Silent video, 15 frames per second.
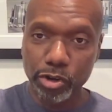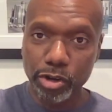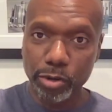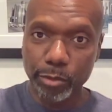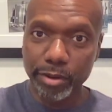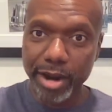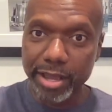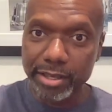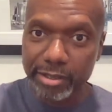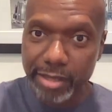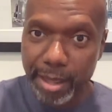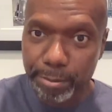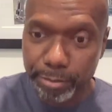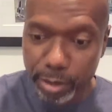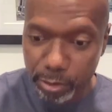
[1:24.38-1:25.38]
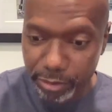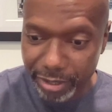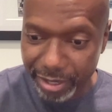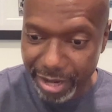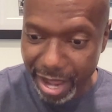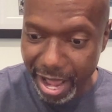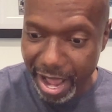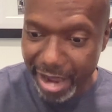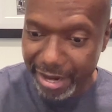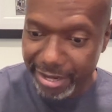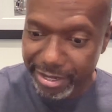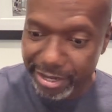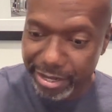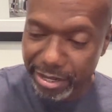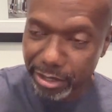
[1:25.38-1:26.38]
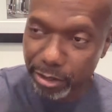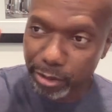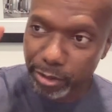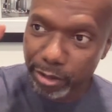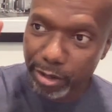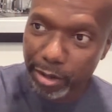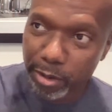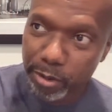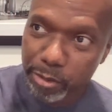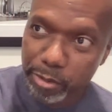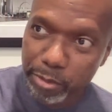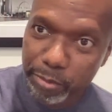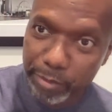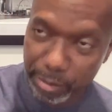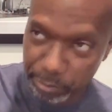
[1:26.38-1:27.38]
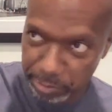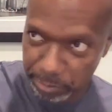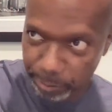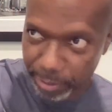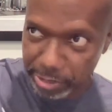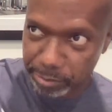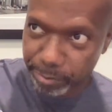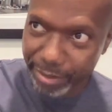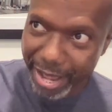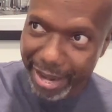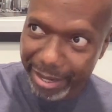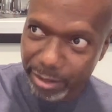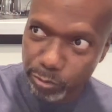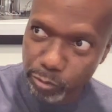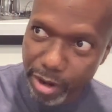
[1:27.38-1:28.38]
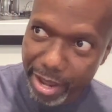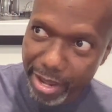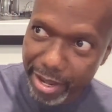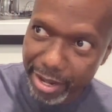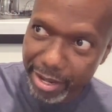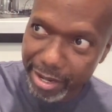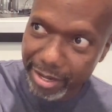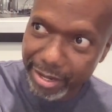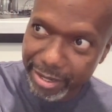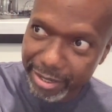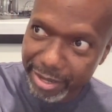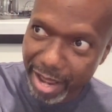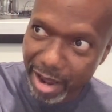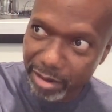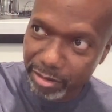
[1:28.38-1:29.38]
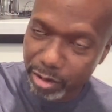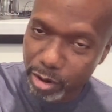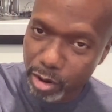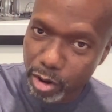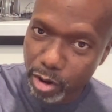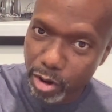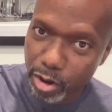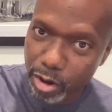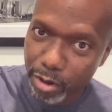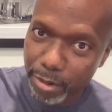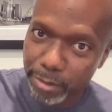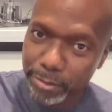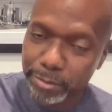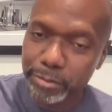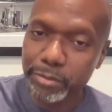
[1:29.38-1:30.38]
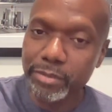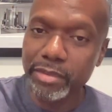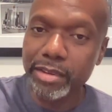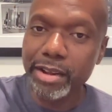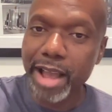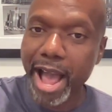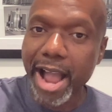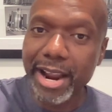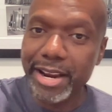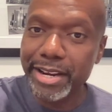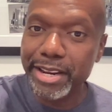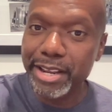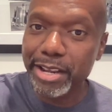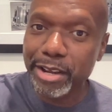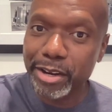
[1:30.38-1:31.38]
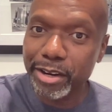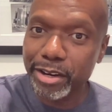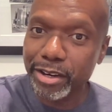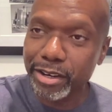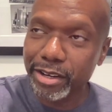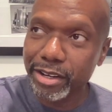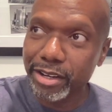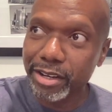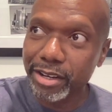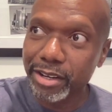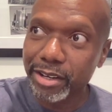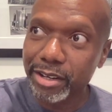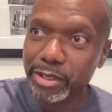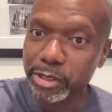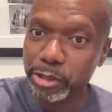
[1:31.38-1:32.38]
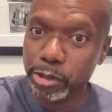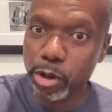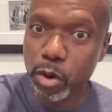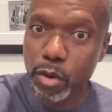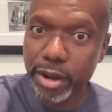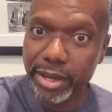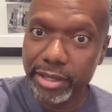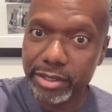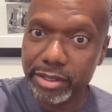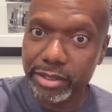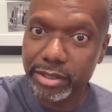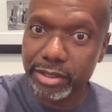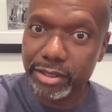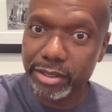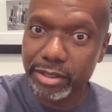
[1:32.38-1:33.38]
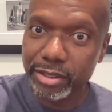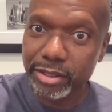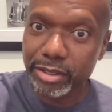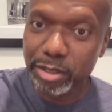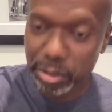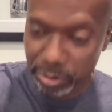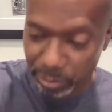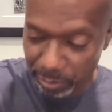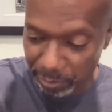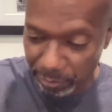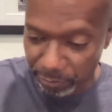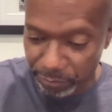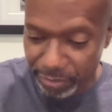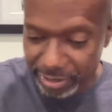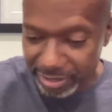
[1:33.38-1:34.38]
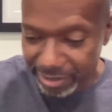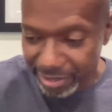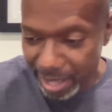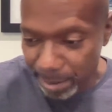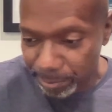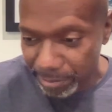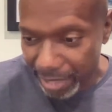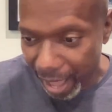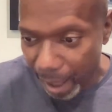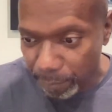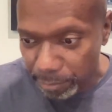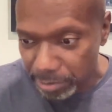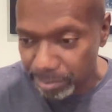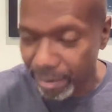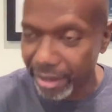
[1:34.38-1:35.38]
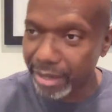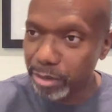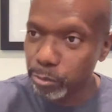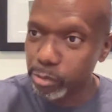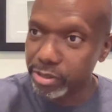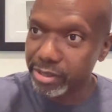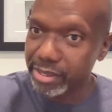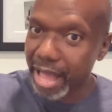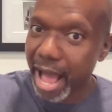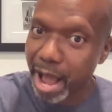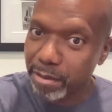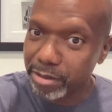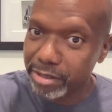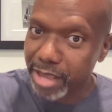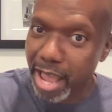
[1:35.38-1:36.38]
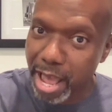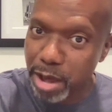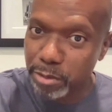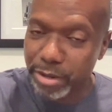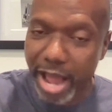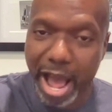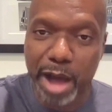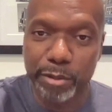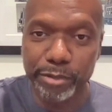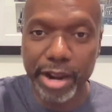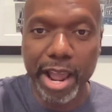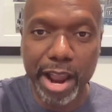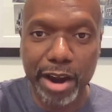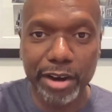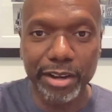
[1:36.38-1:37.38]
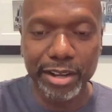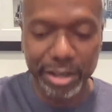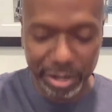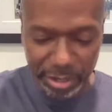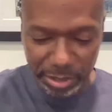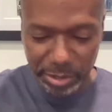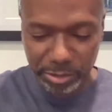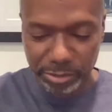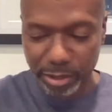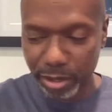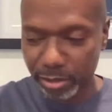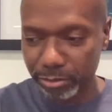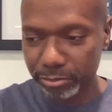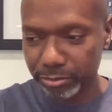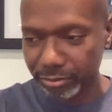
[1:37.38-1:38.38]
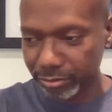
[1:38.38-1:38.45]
when I stepped on it, I can hear, it was pitch black, and way down the hall, I can hear noise. So the footsteps I was making was loud as hell down there. So,